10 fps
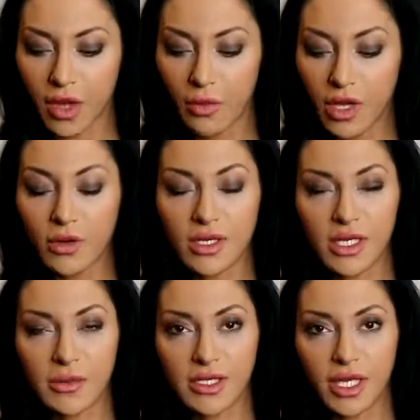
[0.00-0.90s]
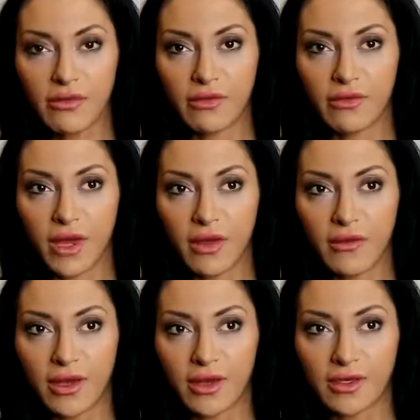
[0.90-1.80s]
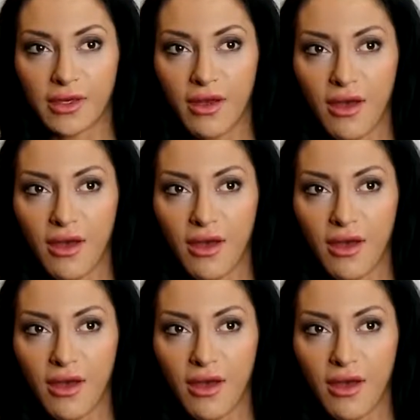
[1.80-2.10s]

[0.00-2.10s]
Where do I see myself in 5 years?